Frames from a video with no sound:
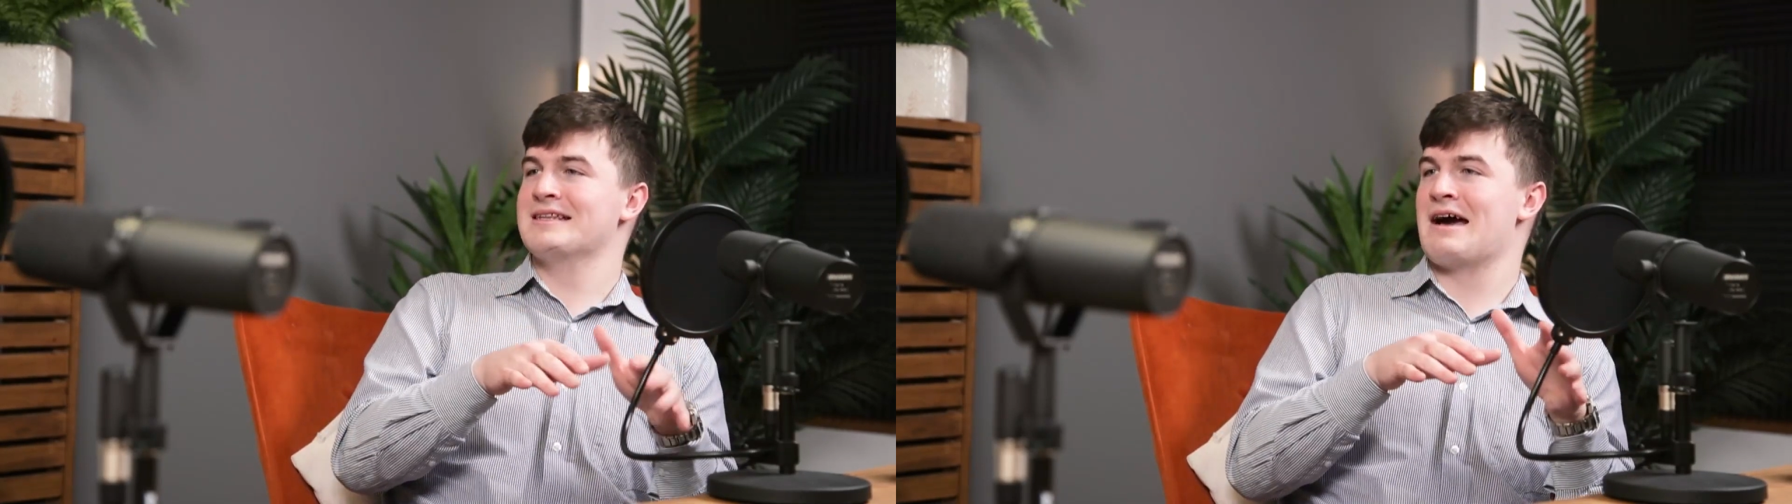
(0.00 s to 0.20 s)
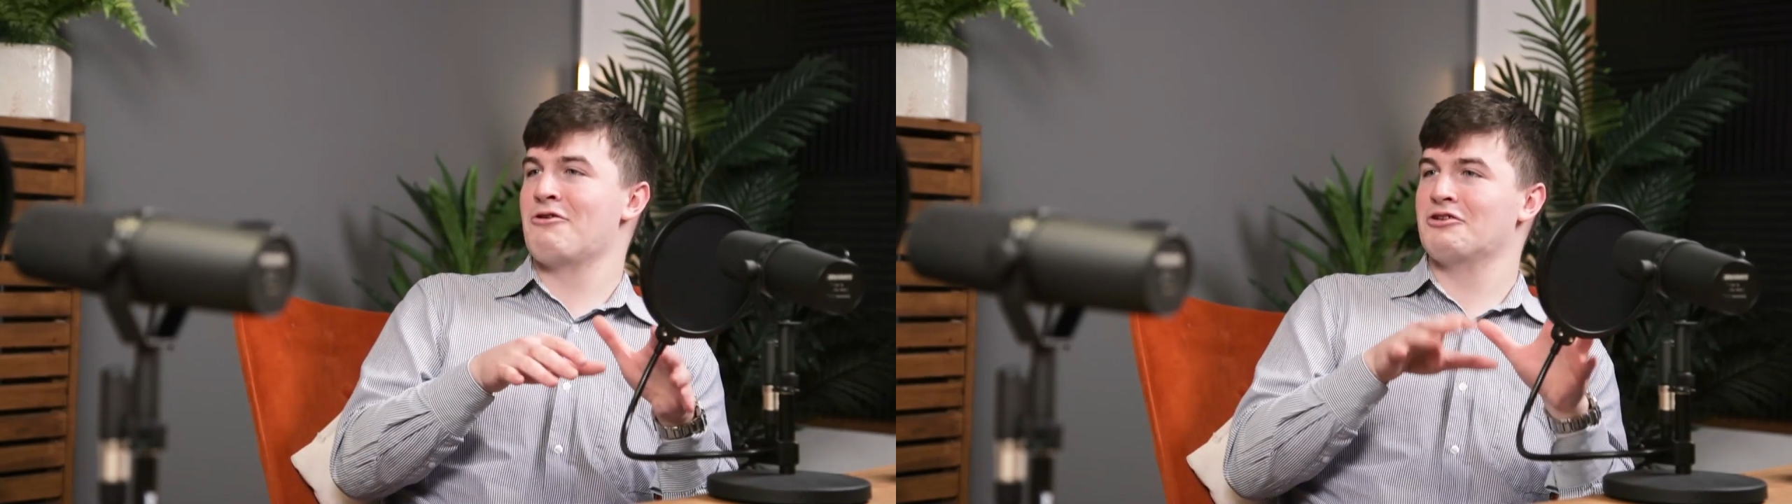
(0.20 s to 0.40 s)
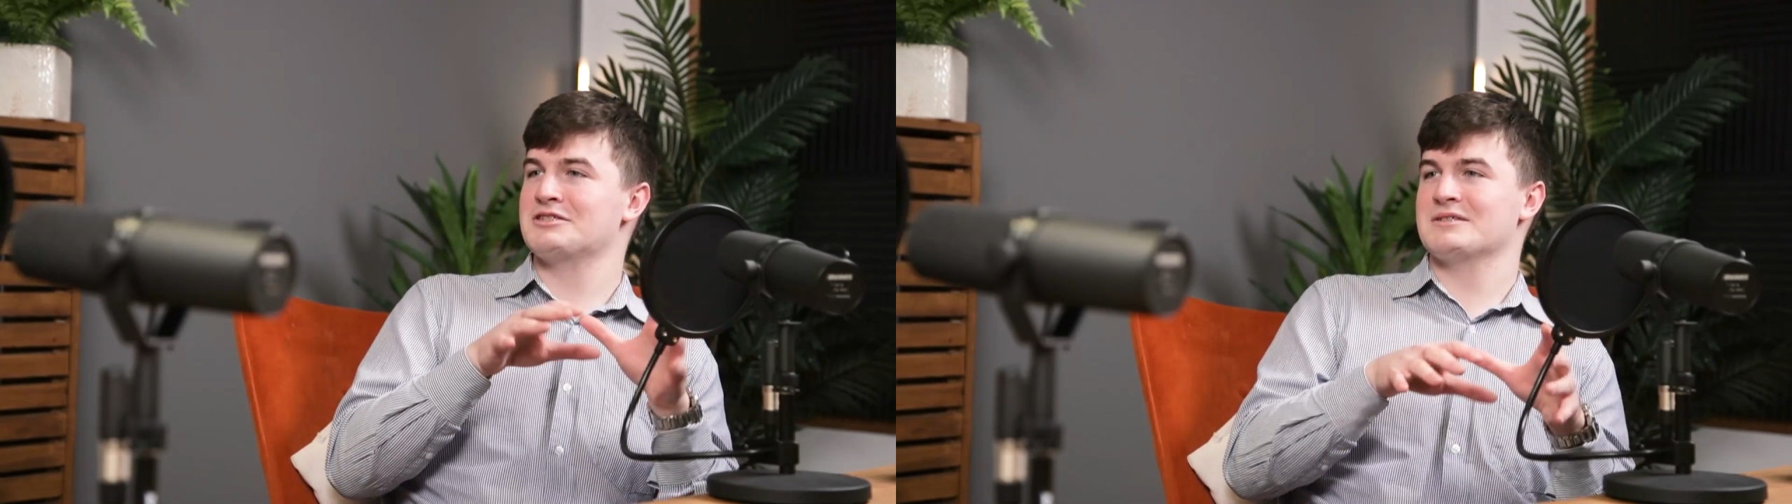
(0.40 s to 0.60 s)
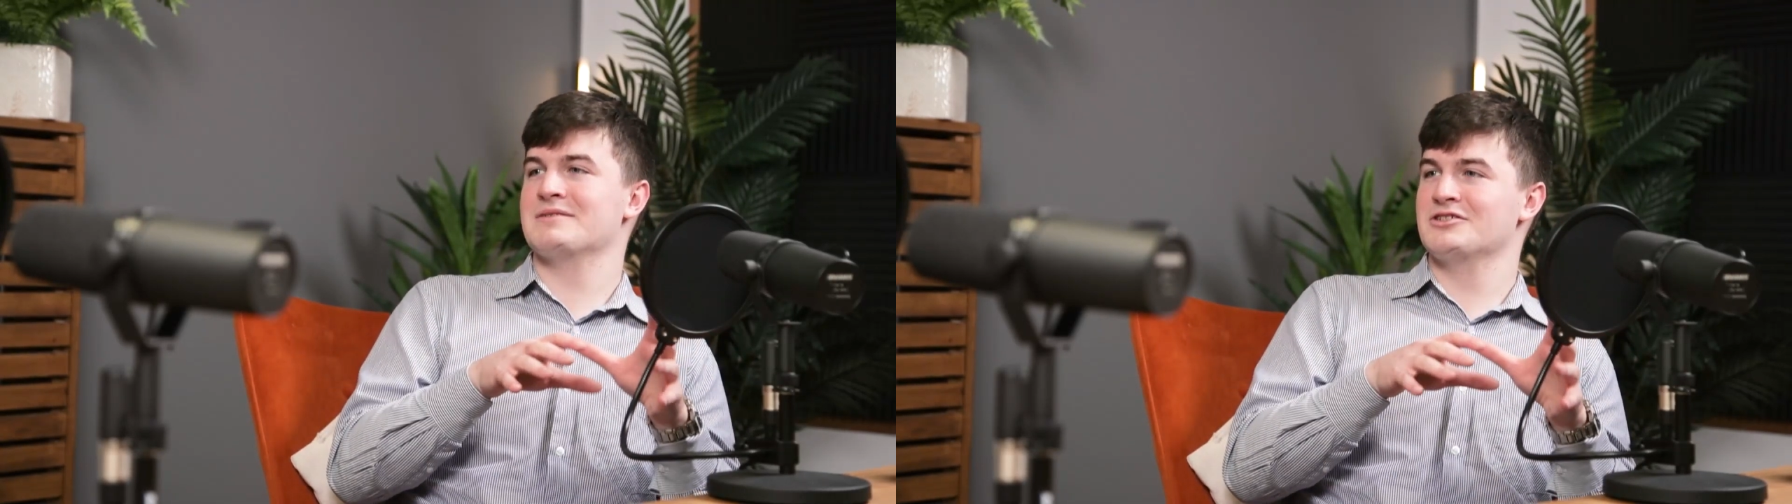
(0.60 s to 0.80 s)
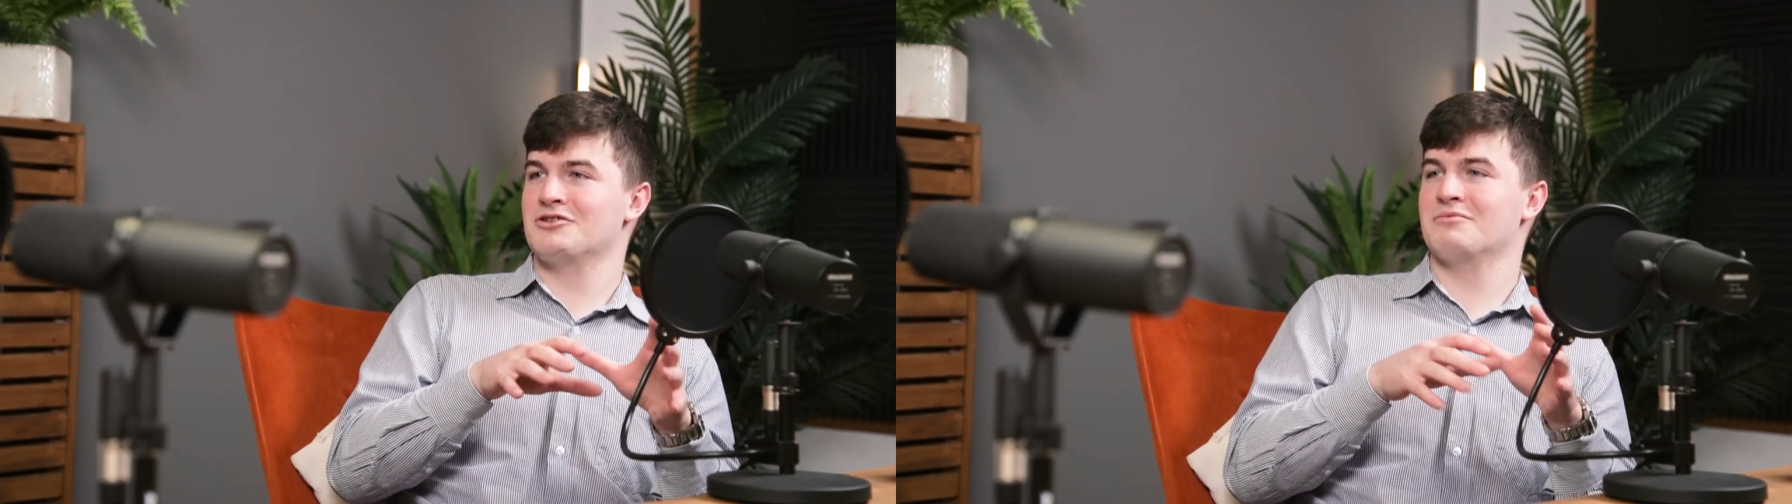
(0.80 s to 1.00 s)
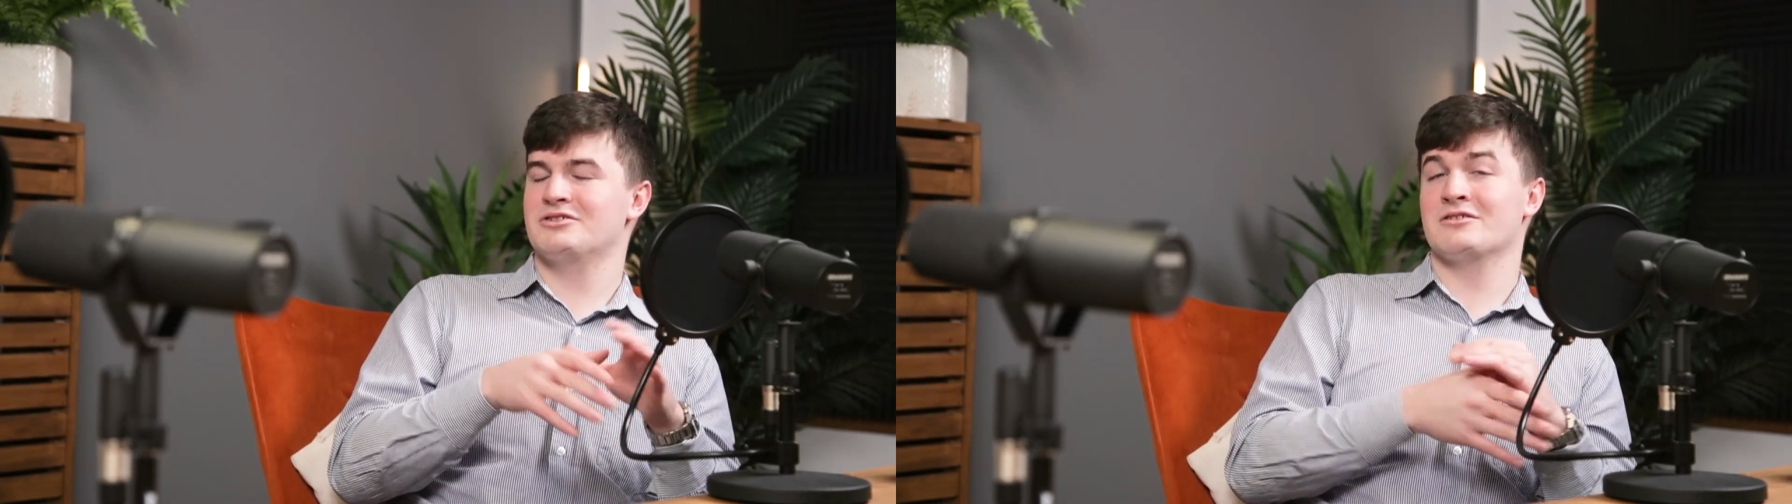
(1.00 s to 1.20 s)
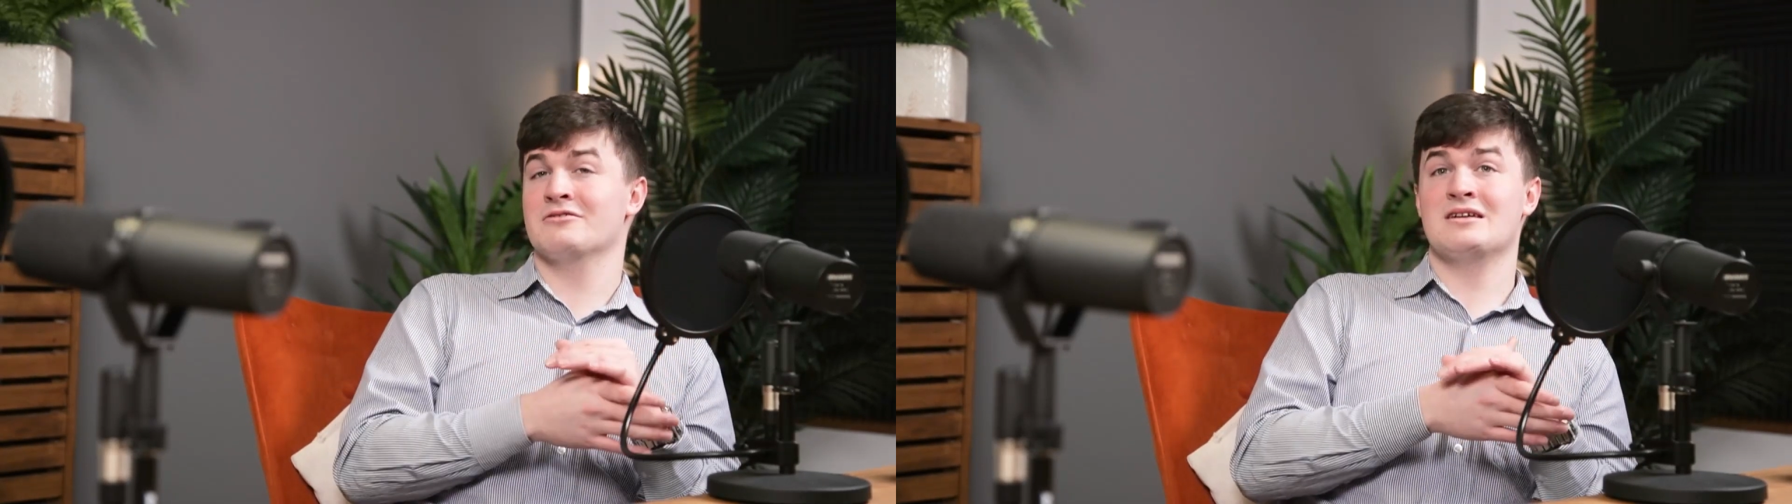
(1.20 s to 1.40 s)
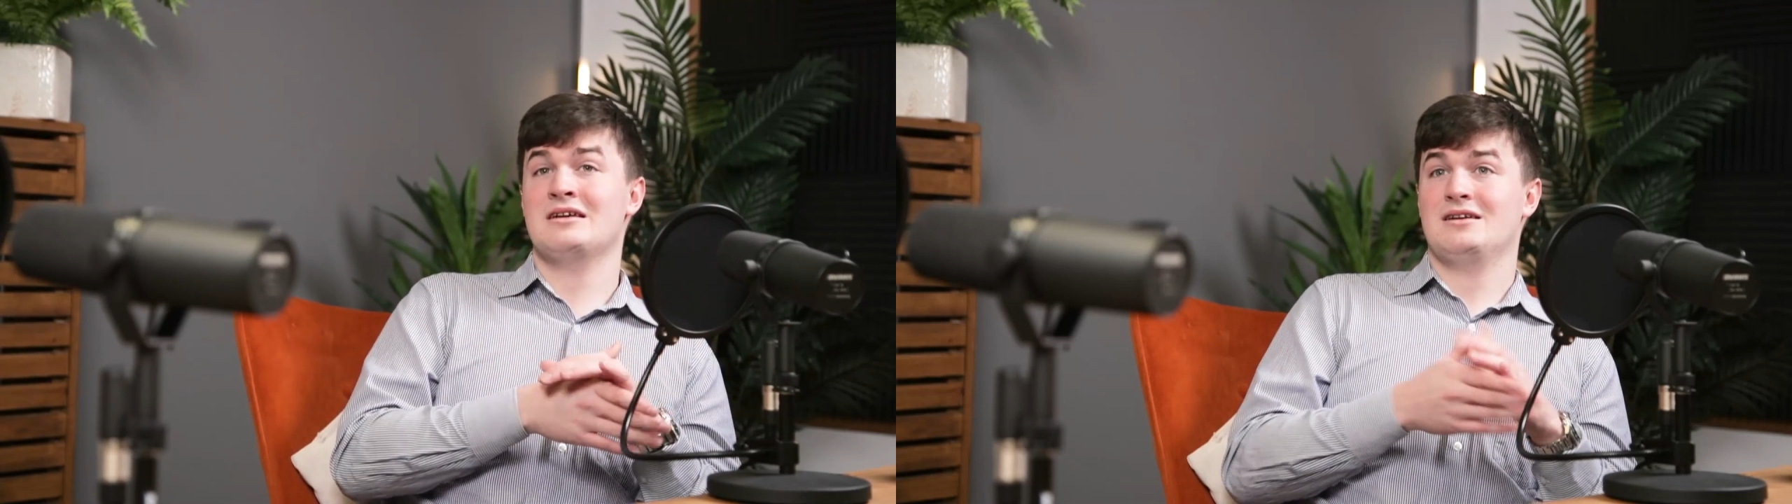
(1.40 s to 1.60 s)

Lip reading: down on a specific job sooner,